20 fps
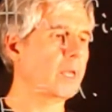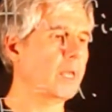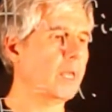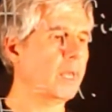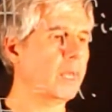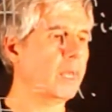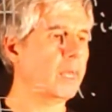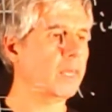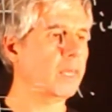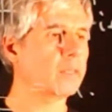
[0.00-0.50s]

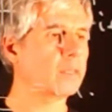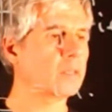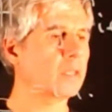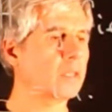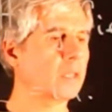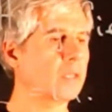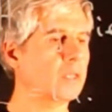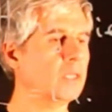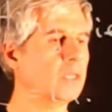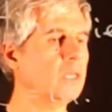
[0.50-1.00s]

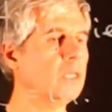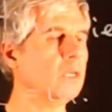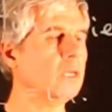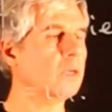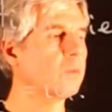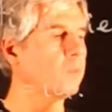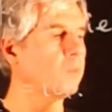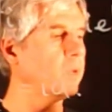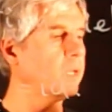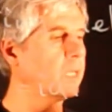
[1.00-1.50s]
and
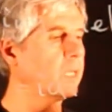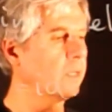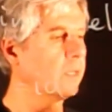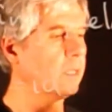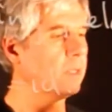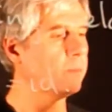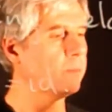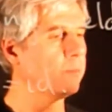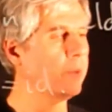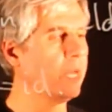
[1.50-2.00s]
here we
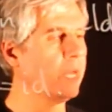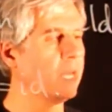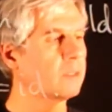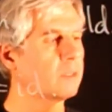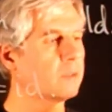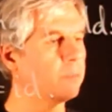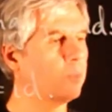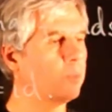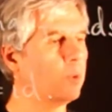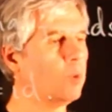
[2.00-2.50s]

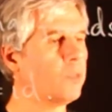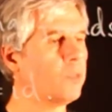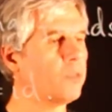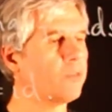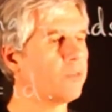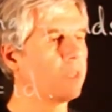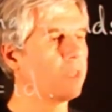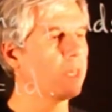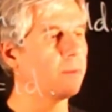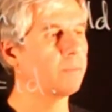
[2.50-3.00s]
embed both
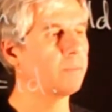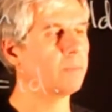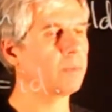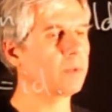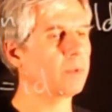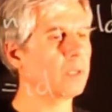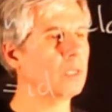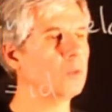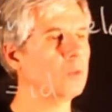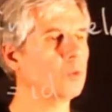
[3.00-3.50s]
of them
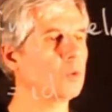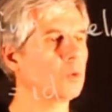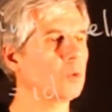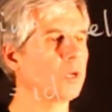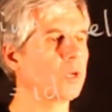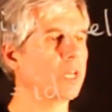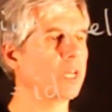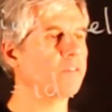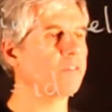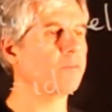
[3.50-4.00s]

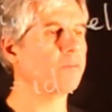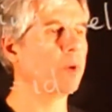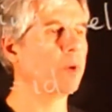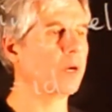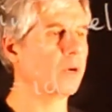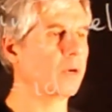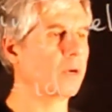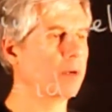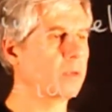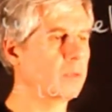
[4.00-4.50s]
into F
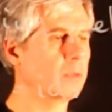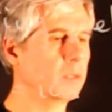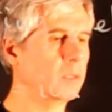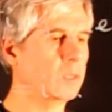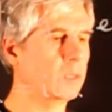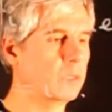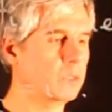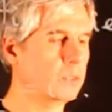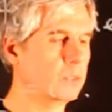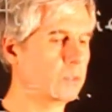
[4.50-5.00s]
bar.
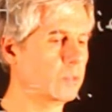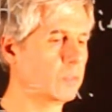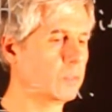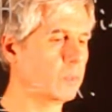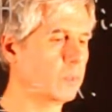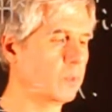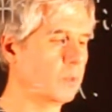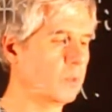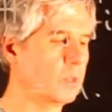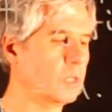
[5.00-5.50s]

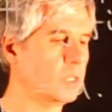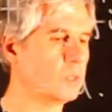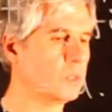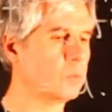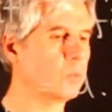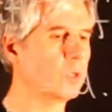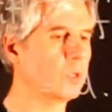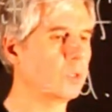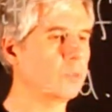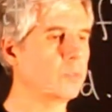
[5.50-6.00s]
So this
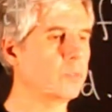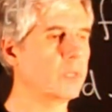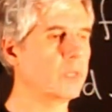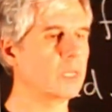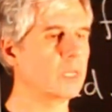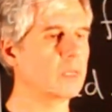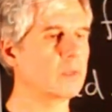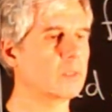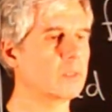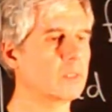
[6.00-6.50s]
will
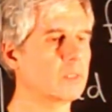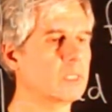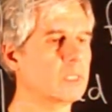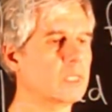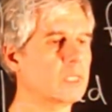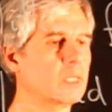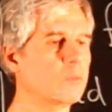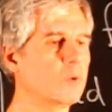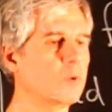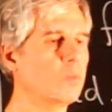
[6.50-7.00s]
be
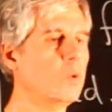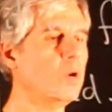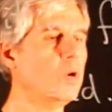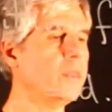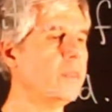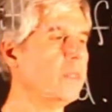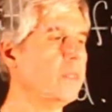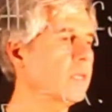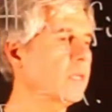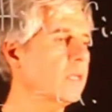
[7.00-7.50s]
sigma
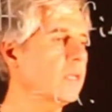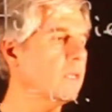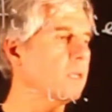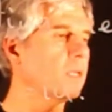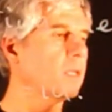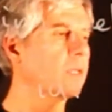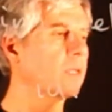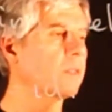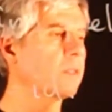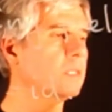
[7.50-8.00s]
1
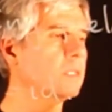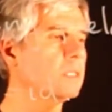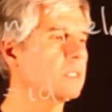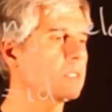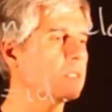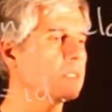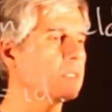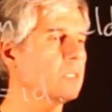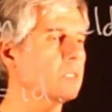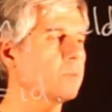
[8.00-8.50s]
and this
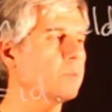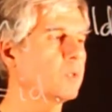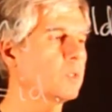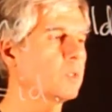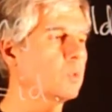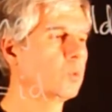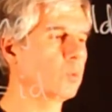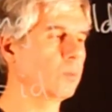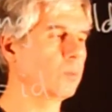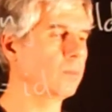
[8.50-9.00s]
is sigma
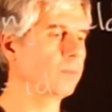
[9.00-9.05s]
2.